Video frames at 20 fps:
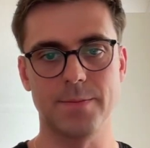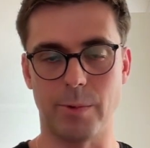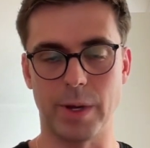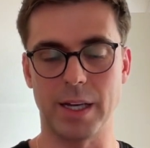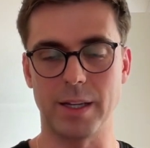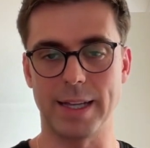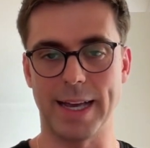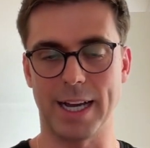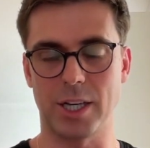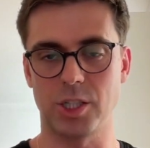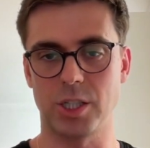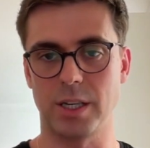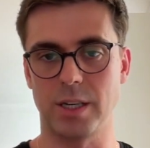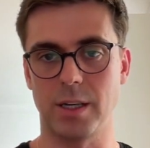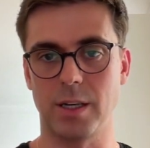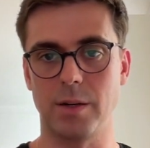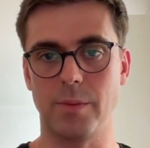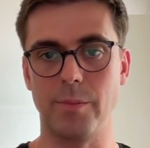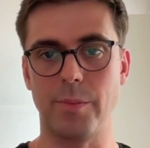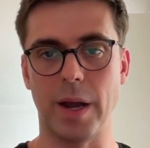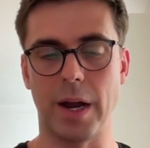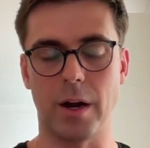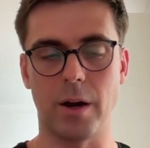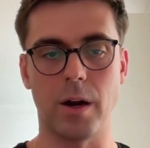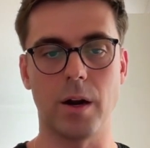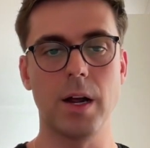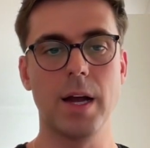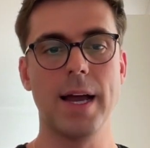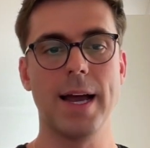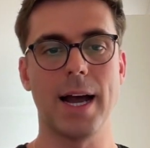We can actually
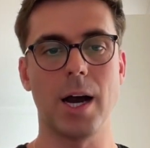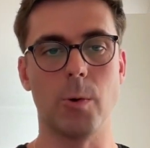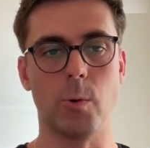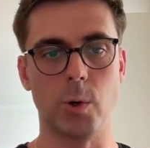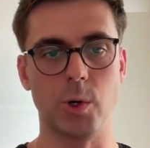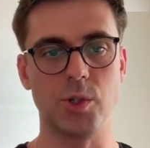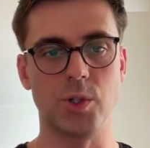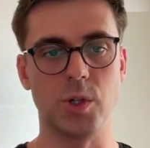compare how we're